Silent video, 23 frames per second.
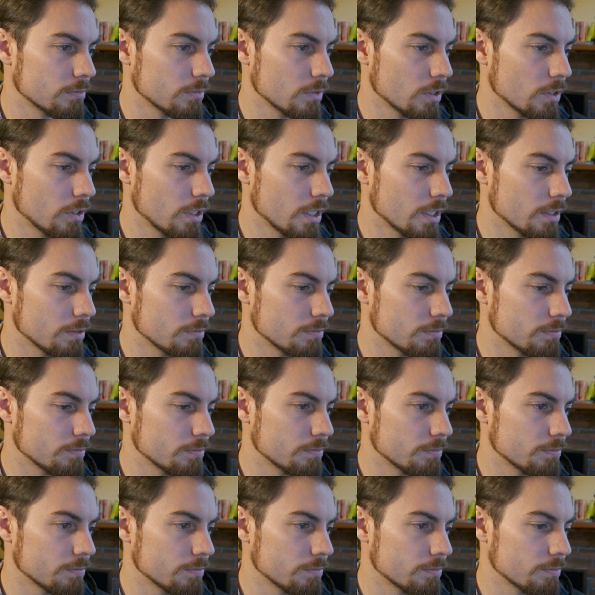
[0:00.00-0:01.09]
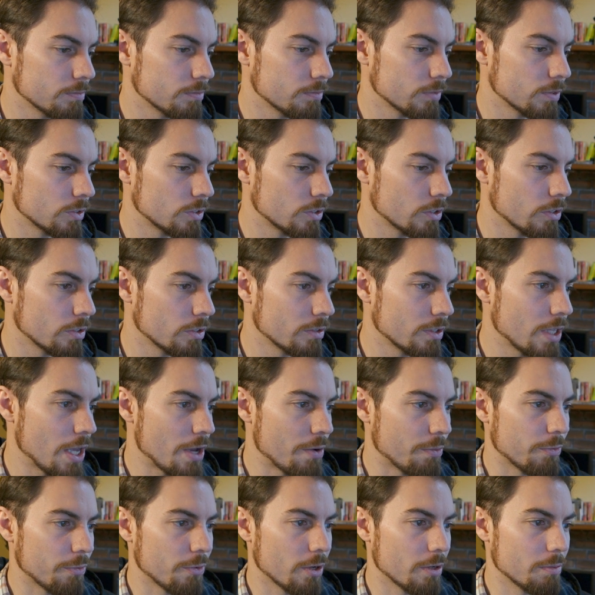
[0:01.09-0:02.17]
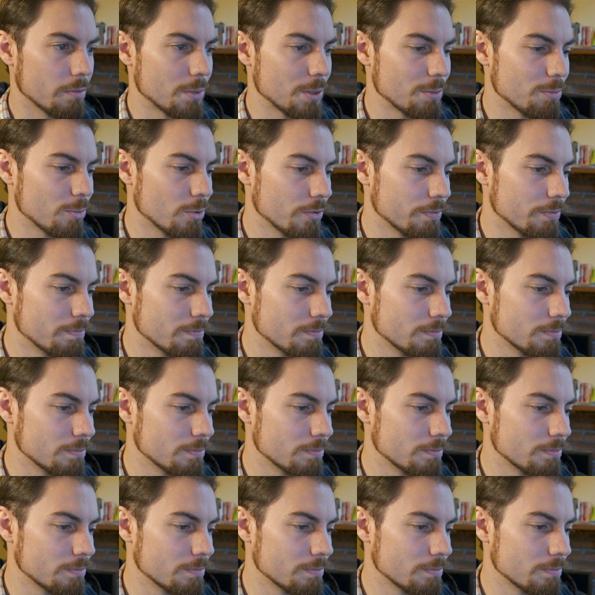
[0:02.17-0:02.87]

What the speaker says: All right, so there we've got a bit more